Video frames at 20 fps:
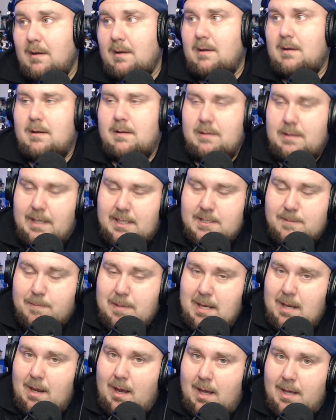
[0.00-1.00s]
let's
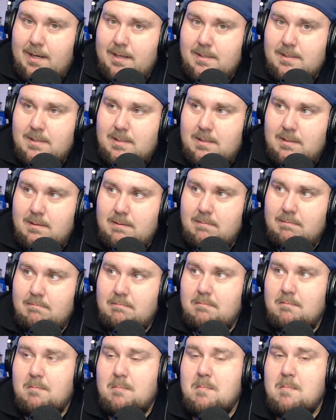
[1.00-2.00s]
be honest,
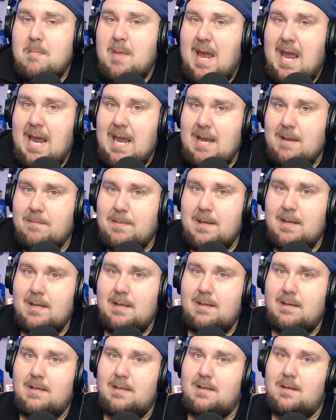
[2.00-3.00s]

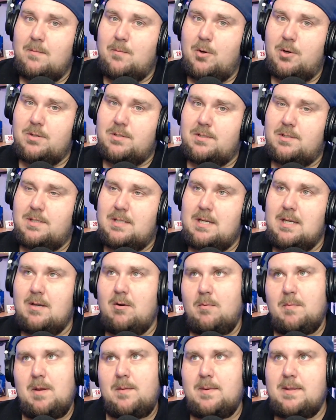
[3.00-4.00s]
maybe an emergency,
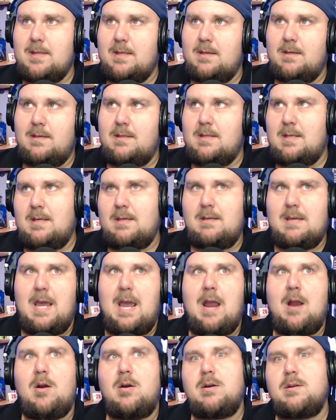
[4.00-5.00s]
or maybe the
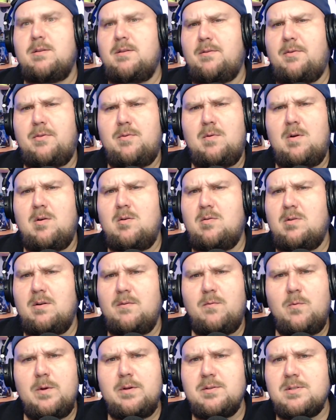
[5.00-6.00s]
heir to the throne
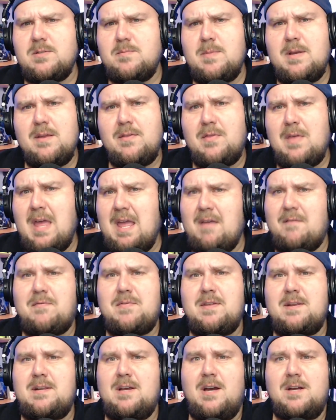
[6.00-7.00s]
of Will Smith if
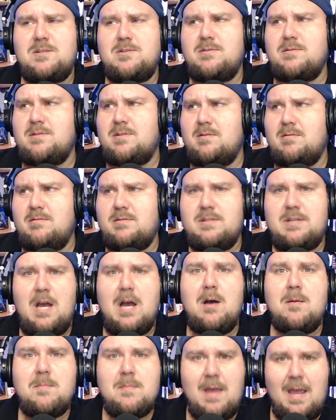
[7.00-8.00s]
the Dodgers are
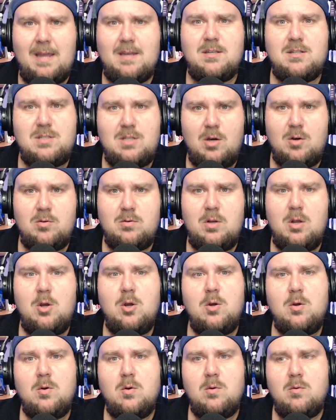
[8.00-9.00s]
dumb and don't
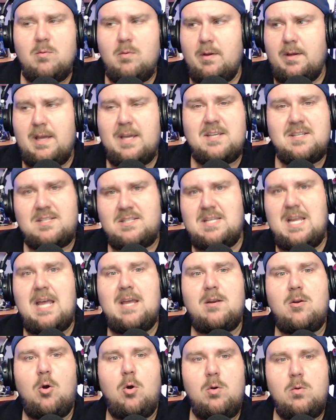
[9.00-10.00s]

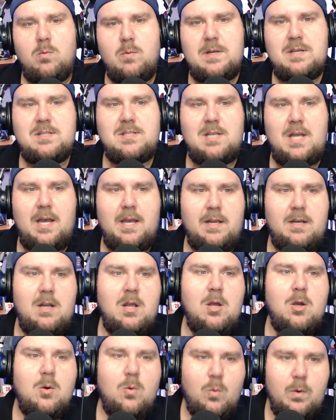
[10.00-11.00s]
extend or re-sign
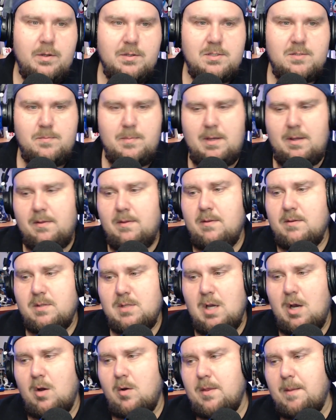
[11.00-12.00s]
Will Smith.
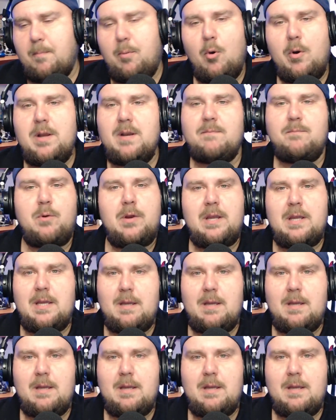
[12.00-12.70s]
So the point of bringing up